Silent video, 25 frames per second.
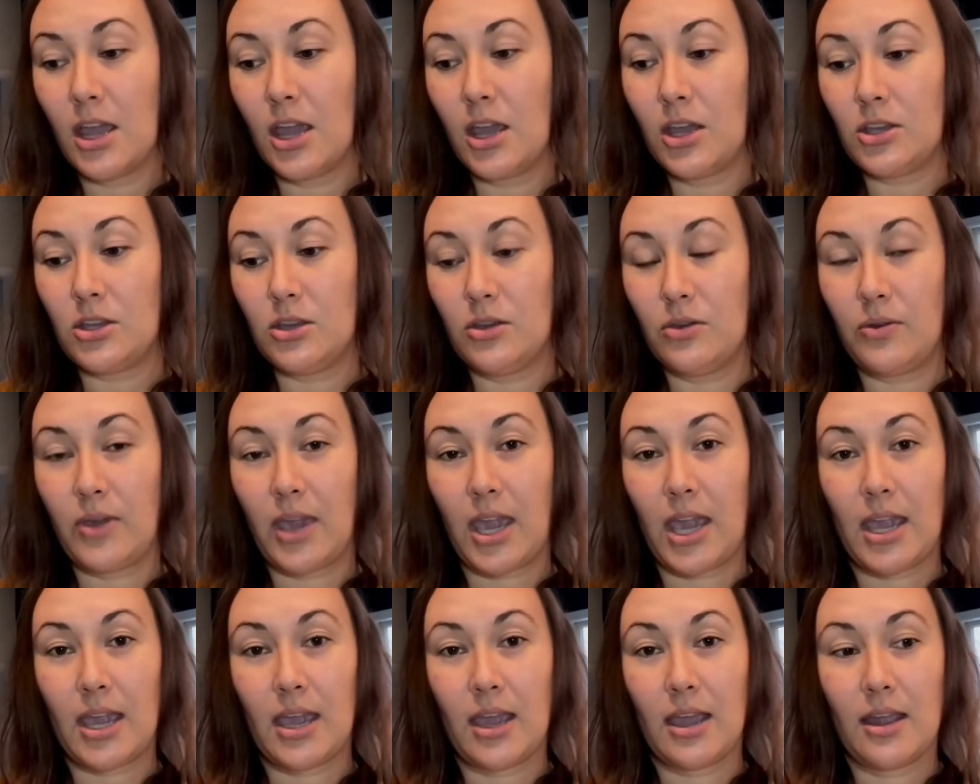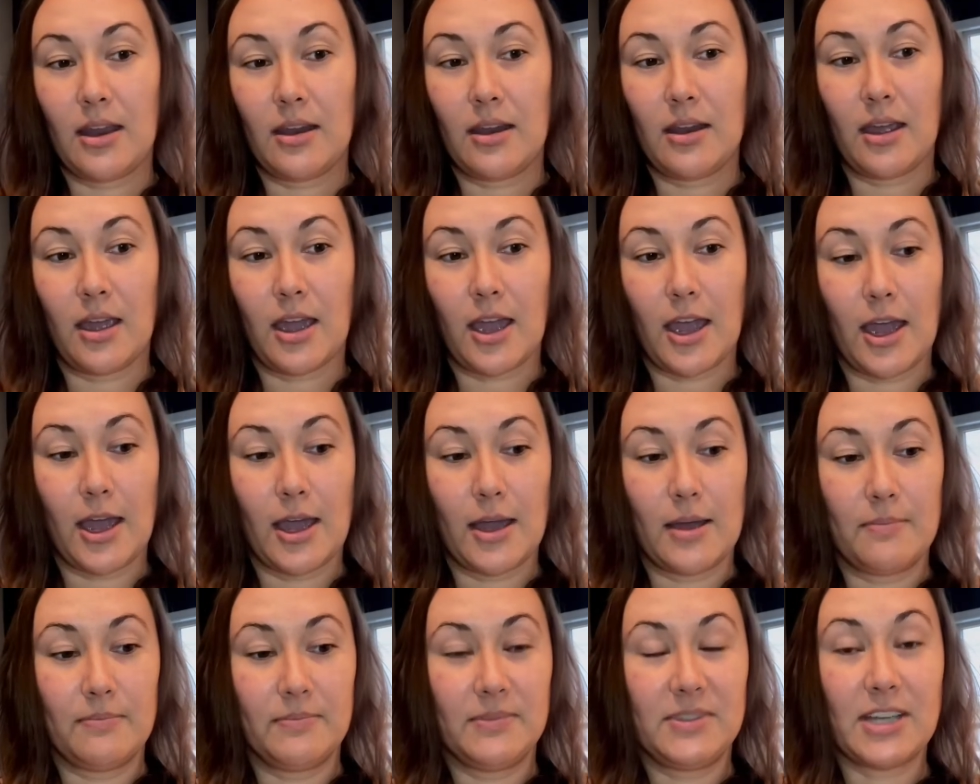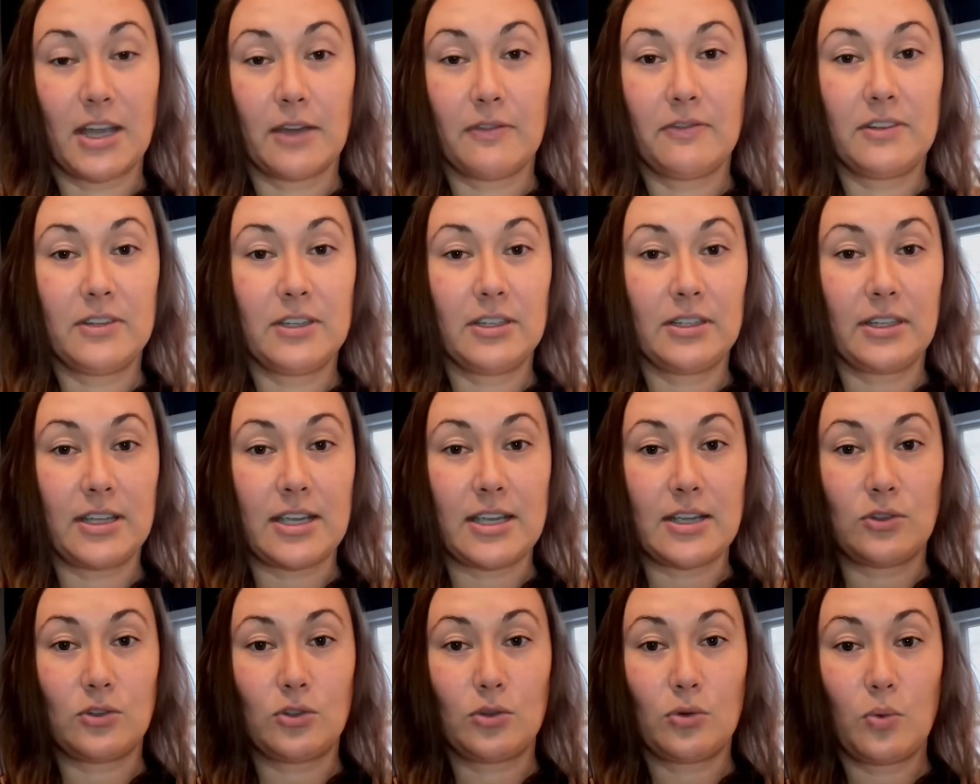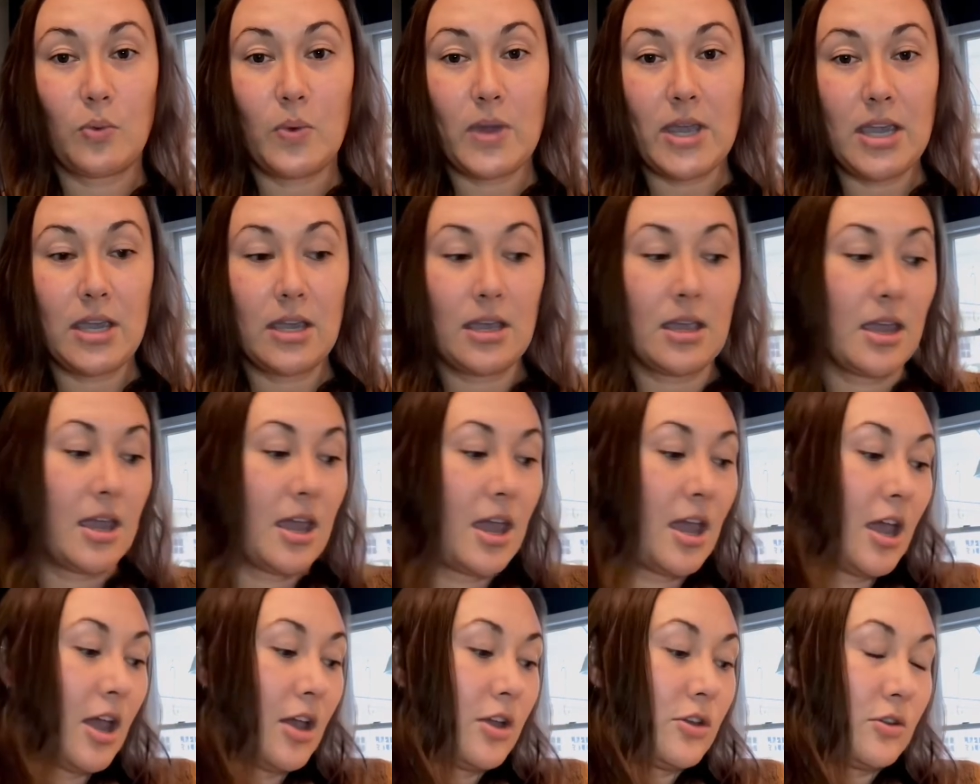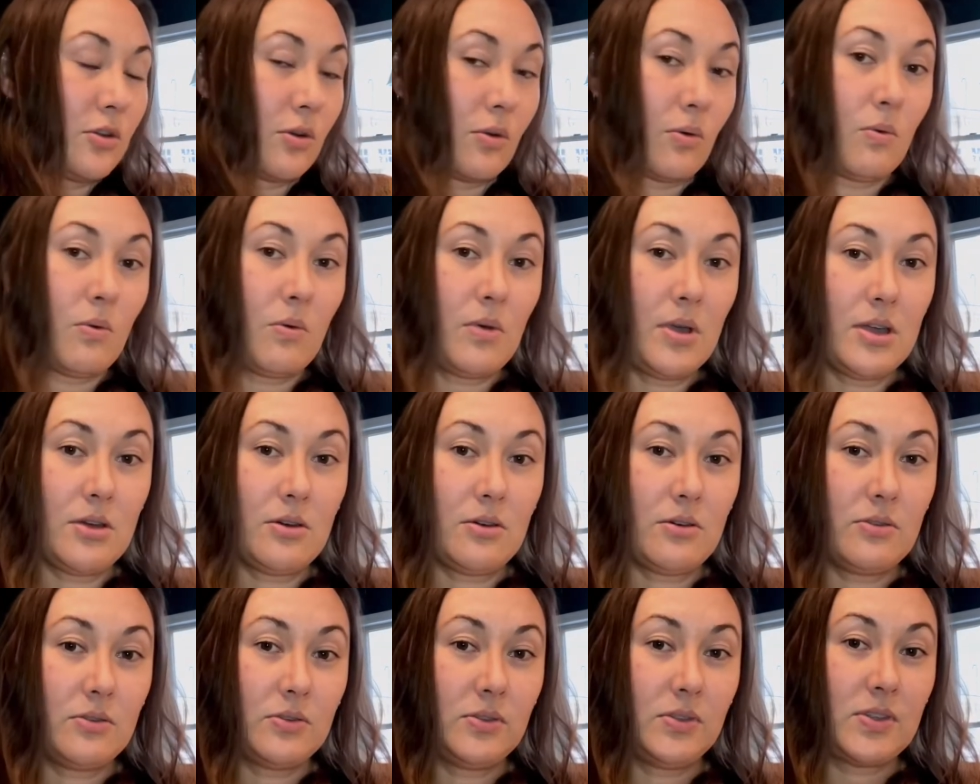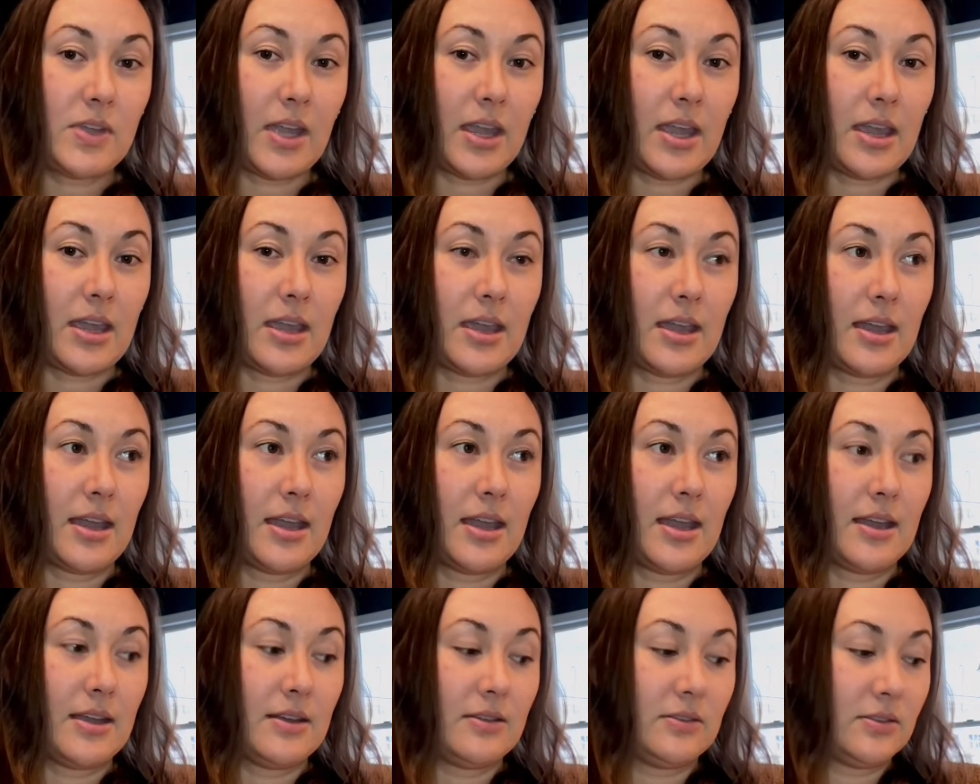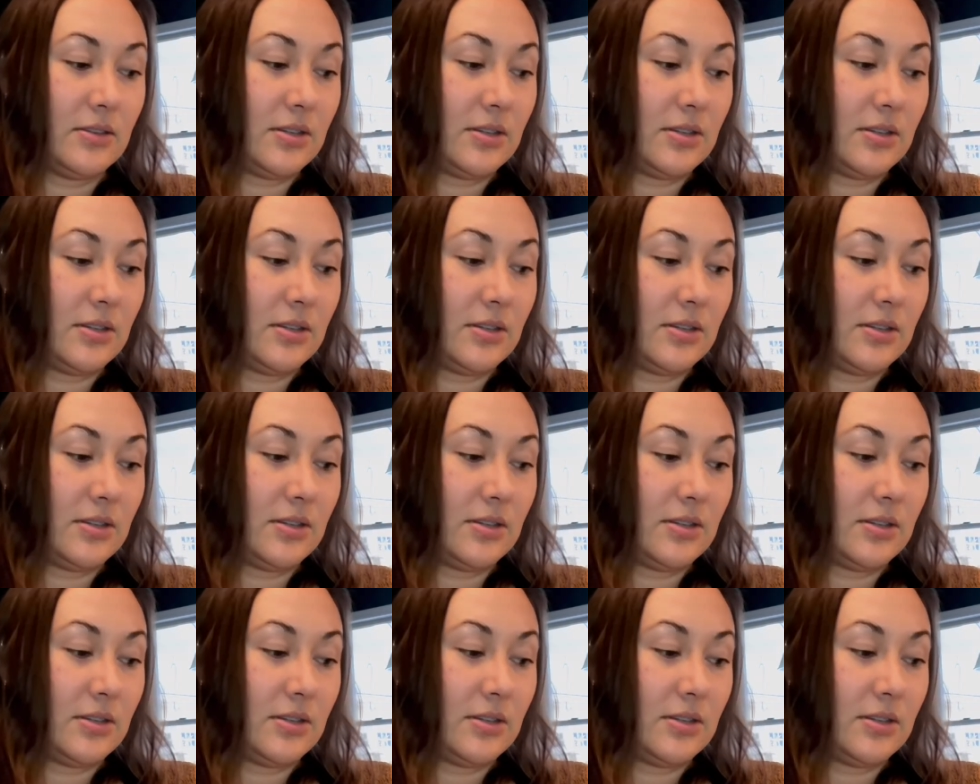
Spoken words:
You can definitely tweak your oils and